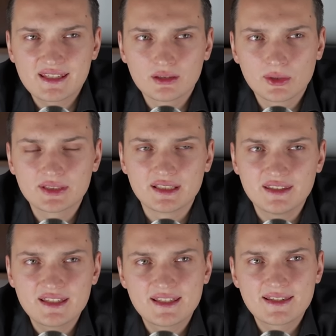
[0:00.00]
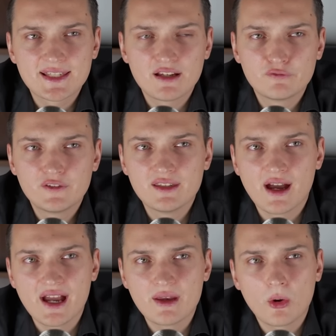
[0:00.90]
a lot and this is something
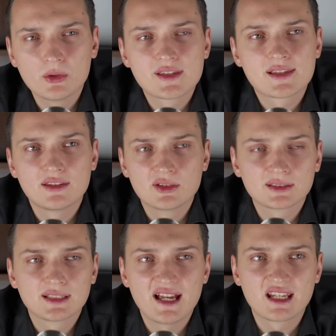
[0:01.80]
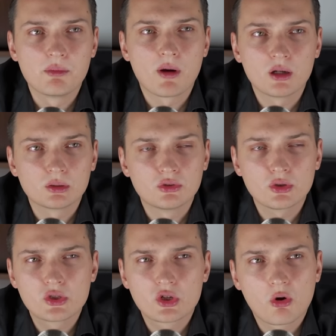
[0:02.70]
I honestly don't like about
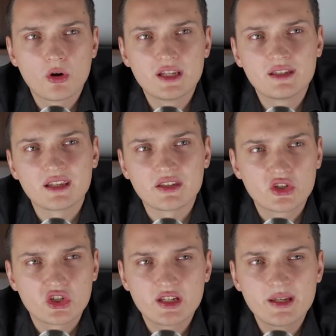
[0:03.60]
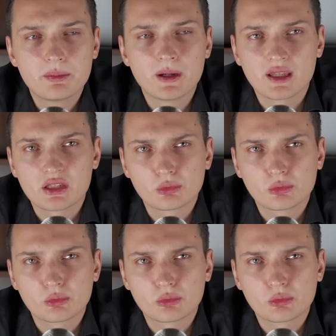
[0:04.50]
Dogecoin and SHIB and